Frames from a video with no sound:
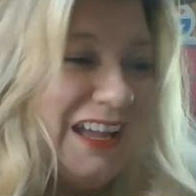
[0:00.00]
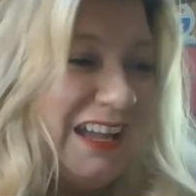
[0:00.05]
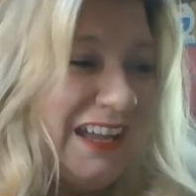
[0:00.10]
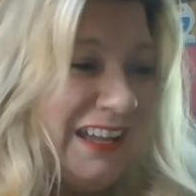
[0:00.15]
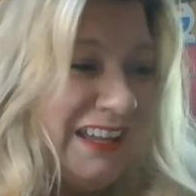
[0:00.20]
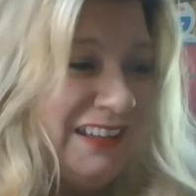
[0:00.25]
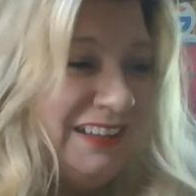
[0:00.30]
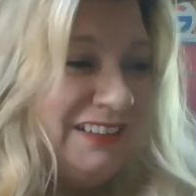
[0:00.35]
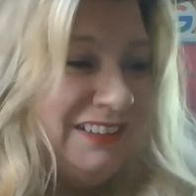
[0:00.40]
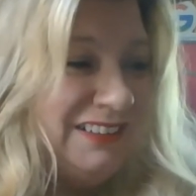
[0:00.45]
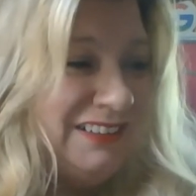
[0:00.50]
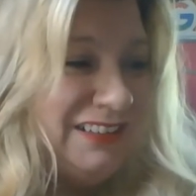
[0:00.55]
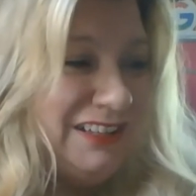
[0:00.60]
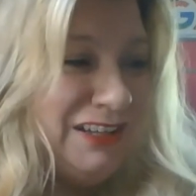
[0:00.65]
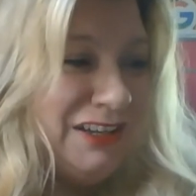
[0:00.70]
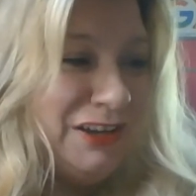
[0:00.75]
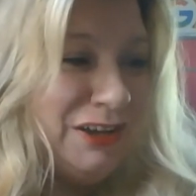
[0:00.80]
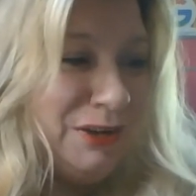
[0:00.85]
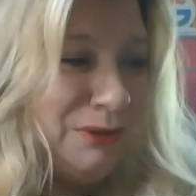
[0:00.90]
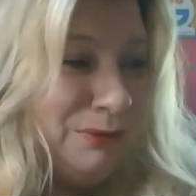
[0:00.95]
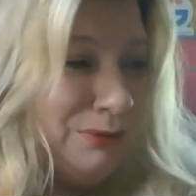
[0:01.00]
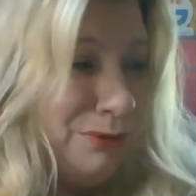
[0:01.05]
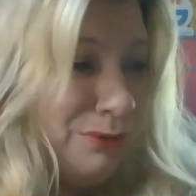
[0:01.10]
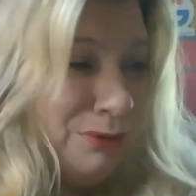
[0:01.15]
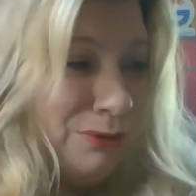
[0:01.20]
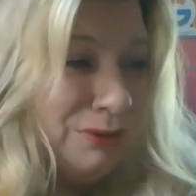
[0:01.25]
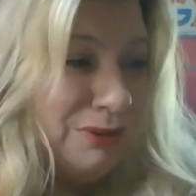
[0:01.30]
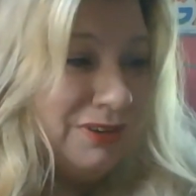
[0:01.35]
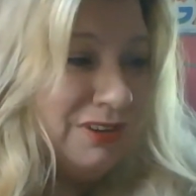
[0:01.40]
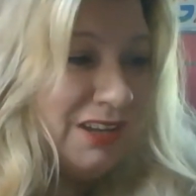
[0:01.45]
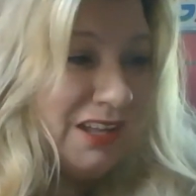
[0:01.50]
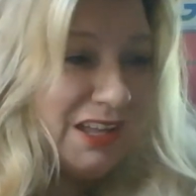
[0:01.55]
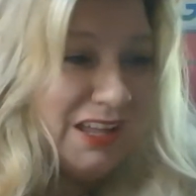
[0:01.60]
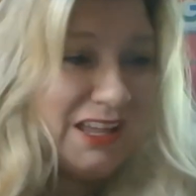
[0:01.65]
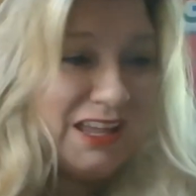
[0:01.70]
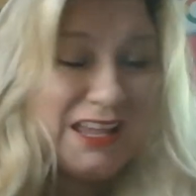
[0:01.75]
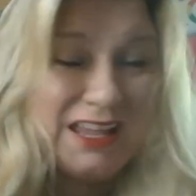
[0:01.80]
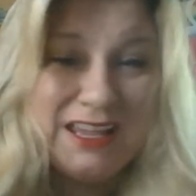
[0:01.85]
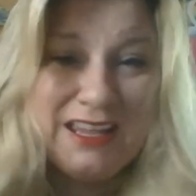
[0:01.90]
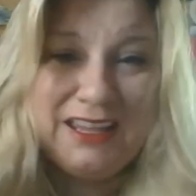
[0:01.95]
And, or
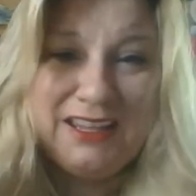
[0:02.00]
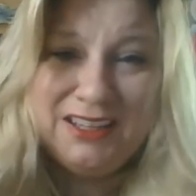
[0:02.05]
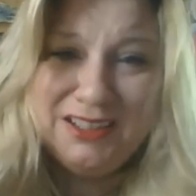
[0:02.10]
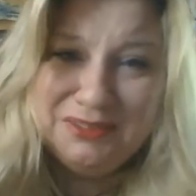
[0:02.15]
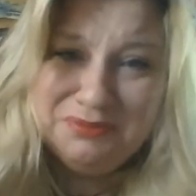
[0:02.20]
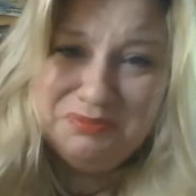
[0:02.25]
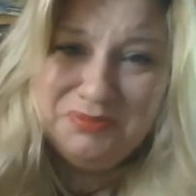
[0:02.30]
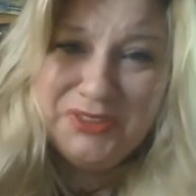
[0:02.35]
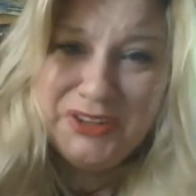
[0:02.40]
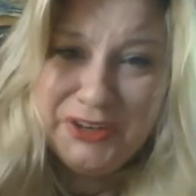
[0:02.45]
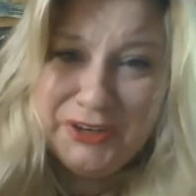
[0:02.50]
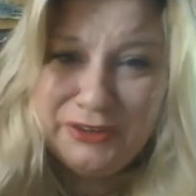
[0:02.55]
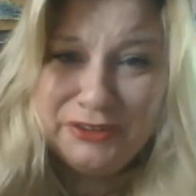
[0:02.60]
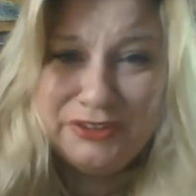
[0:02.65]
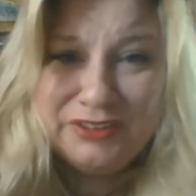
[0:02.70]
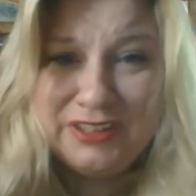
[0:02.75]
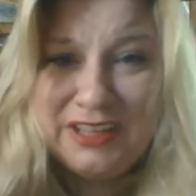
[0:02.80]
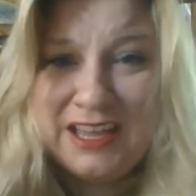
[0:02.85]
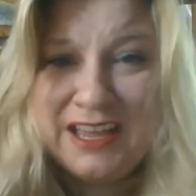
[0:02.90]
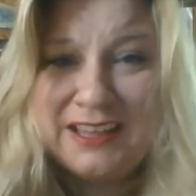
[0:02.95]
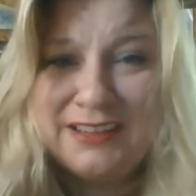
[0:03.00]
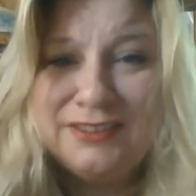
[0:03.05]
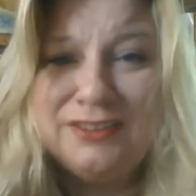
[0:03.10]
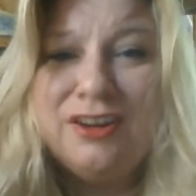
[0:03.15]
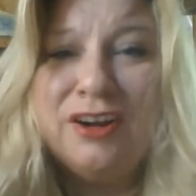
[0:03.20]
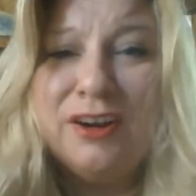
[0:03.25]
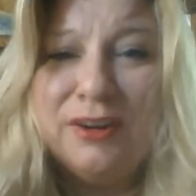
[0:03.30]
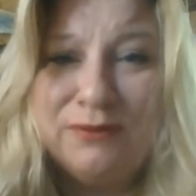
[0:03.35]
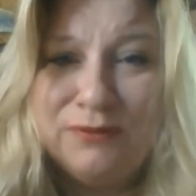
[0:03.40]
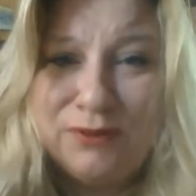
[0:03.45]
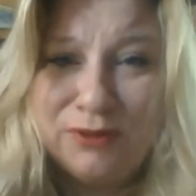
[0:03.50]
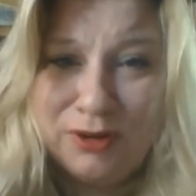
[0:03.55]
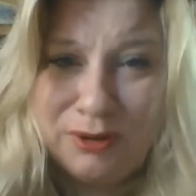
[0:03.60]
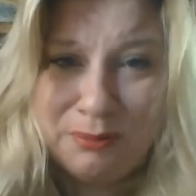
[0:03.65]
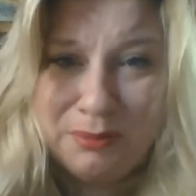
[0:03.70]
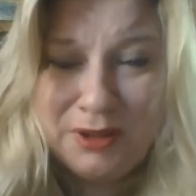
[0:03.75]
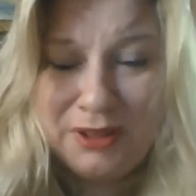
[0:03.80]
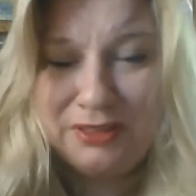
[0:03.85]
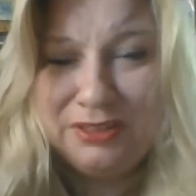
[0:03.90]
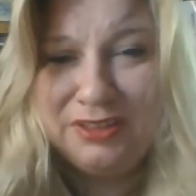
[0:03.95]
hey, here's a gas card for a
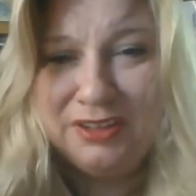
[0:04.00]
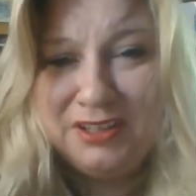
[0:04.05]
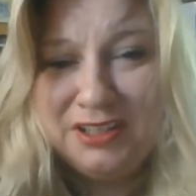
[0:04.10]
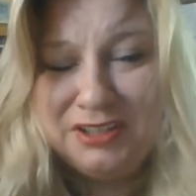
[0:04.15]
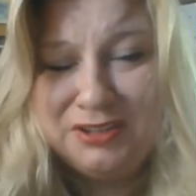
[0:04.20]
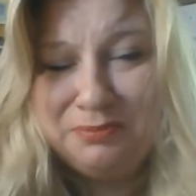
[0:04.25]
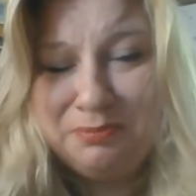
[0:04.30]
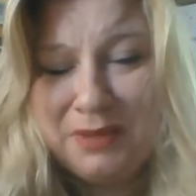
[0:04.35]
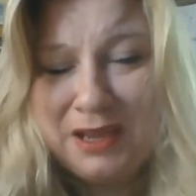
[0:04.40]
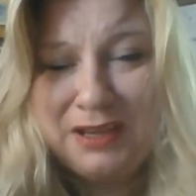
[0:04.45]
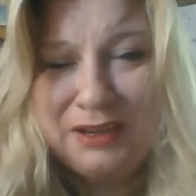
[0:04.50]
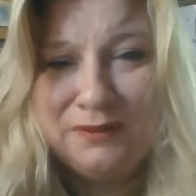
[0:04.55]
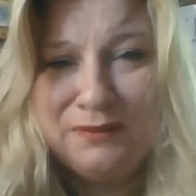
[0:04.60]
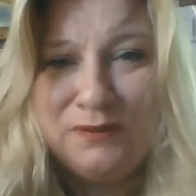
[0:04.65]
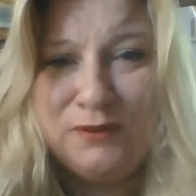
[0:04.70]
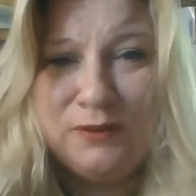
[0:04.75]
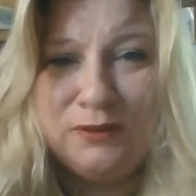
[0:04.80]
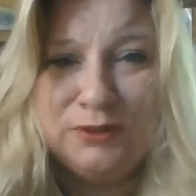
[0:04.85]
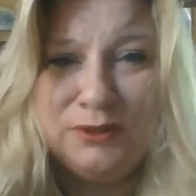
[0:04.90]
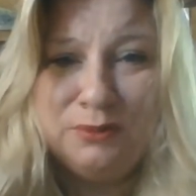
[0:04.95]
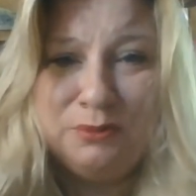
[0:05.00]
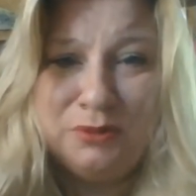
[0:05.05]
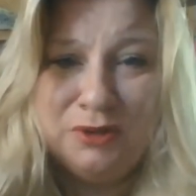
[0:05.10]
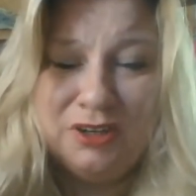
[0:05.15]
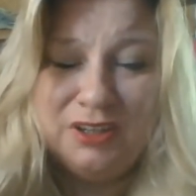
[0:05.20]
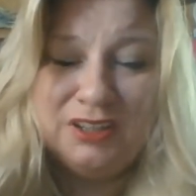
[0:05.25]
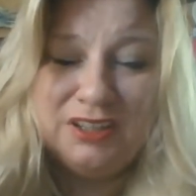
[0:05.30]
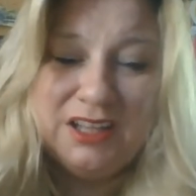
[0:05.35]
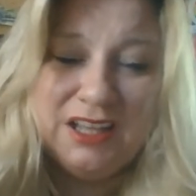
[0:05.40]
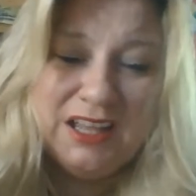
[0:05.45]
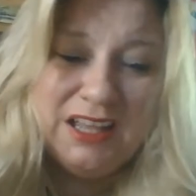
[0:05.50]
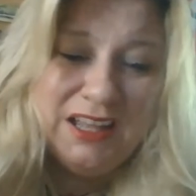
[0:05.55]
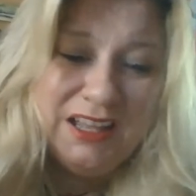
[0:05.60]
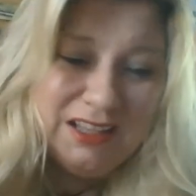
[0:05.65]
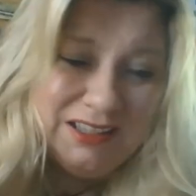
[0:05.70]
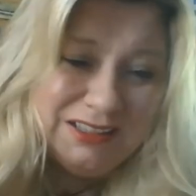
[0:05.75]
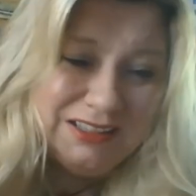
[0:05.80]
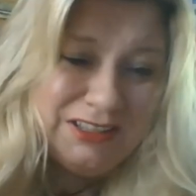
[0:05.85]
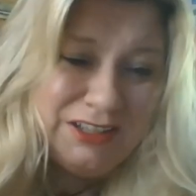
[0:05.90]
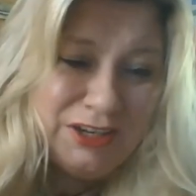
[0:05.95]
month to get back and forth to work.
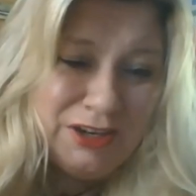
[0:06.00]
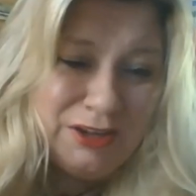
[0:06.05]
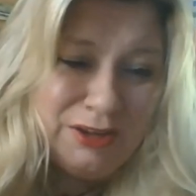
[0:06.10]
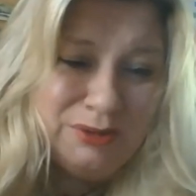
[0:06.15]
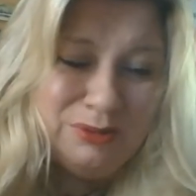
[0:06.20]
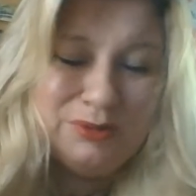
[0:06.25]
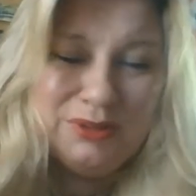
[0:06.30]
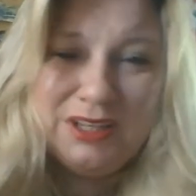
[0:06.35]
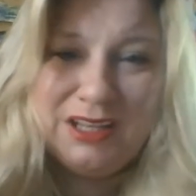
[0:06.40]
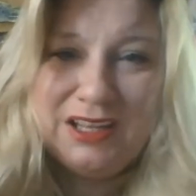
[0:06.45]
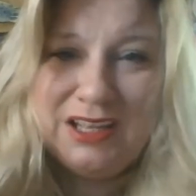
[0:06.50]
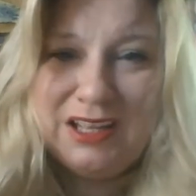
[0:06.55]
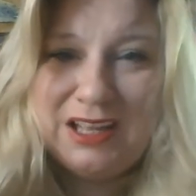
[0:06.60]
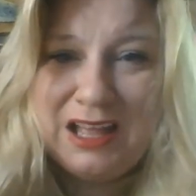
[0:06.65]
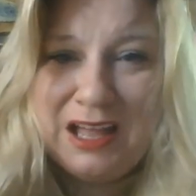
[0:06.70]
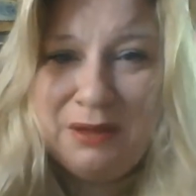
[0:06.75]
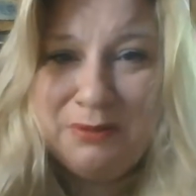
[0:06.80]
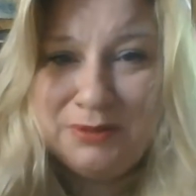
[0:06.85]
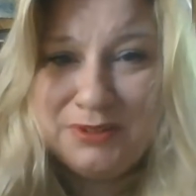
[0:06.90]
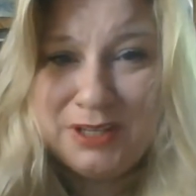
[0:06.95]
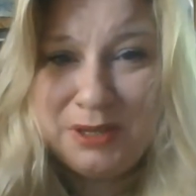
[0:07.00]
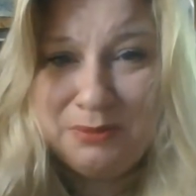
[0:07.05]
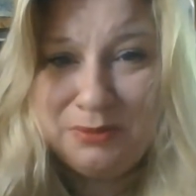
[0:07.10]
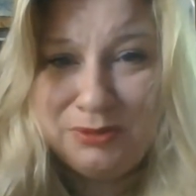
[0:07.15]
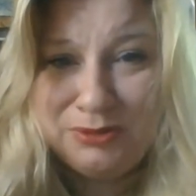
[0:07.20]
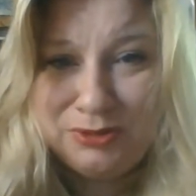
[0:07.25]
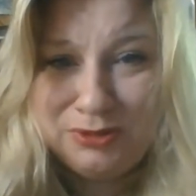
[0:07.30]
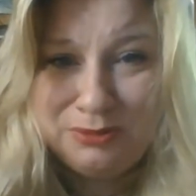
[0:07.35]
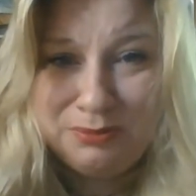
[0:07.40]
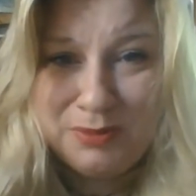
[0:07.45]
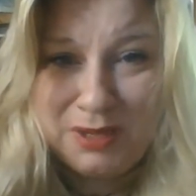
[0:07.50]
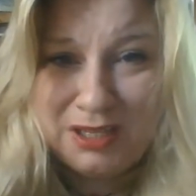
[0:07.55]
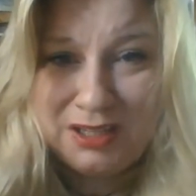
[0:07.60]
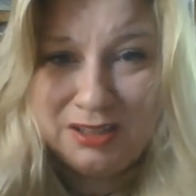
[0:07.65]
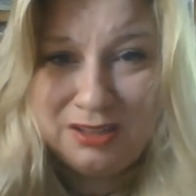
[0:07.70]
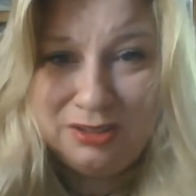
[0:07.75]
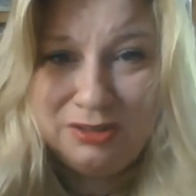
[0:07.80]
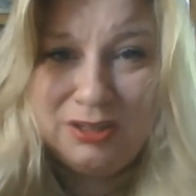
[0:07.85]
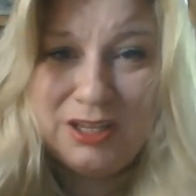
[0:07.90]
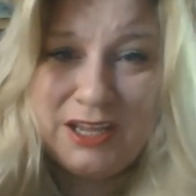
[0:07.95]
You know, I was able to make a
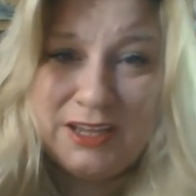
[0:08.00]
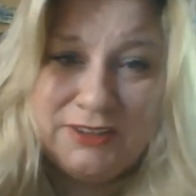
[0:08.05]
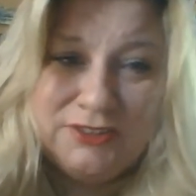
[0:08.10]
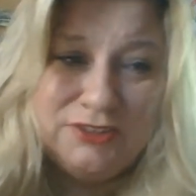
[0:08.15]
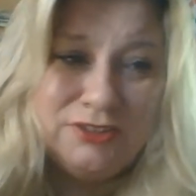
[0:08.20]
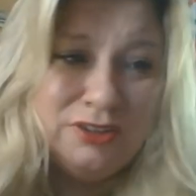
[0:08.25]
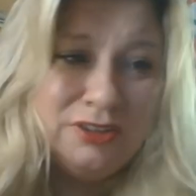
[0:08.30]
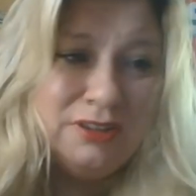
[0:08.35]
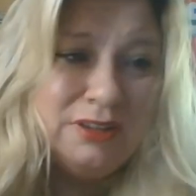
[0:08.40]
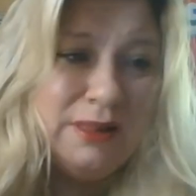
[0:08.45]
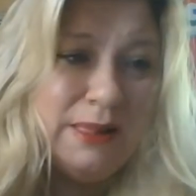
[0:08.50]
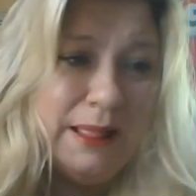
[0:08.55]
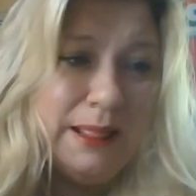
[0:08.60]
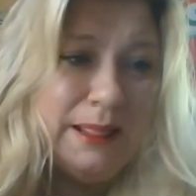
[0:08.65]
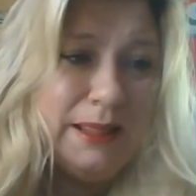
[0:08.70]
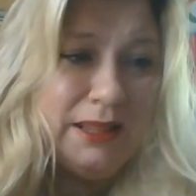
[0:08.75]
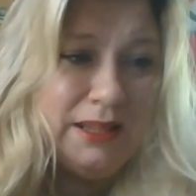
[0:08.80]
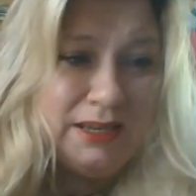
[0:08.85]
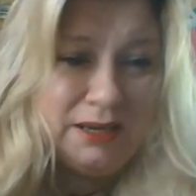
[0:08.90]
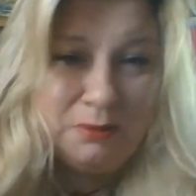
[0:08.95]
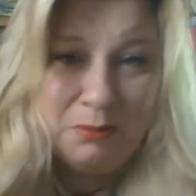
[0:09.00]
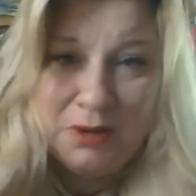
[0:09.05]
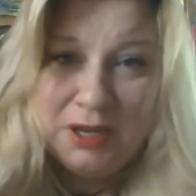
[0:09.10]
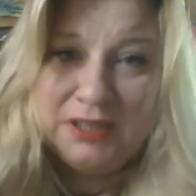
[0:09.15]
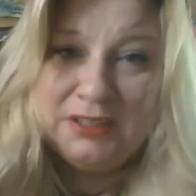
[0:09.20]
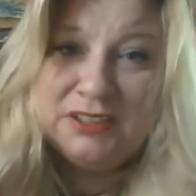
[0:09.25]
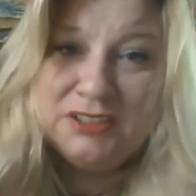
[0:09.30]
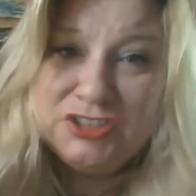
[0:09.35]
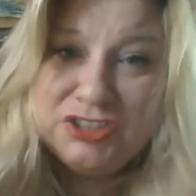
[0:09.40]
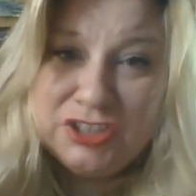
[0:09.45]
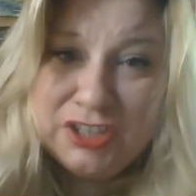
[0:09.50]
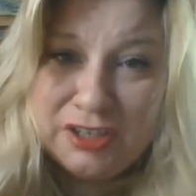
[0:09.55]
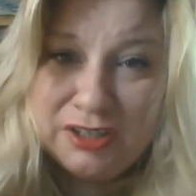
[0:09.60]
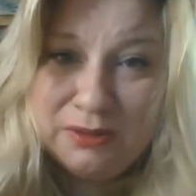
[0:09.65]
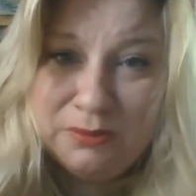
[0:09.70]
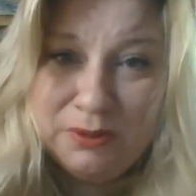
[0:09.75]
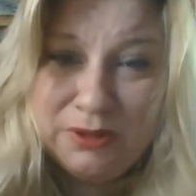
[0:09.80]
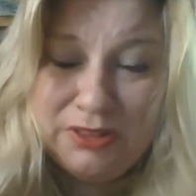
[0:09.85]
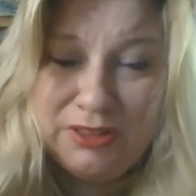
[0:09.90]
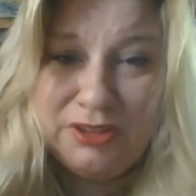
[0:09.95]
little extra and I wanted to share
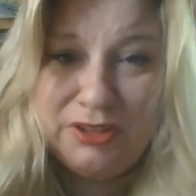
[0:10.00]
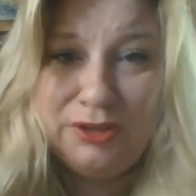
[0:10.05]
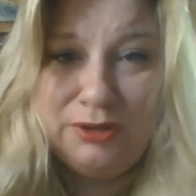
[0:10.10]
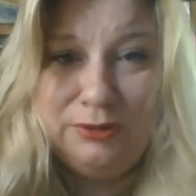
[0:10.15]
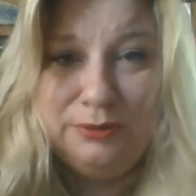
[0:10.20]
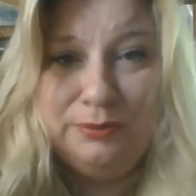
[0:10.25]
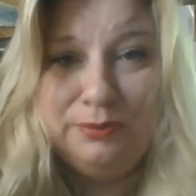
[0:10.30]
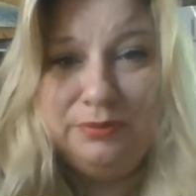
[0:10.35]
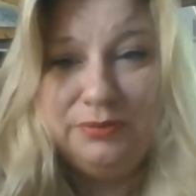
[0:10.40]
it with you.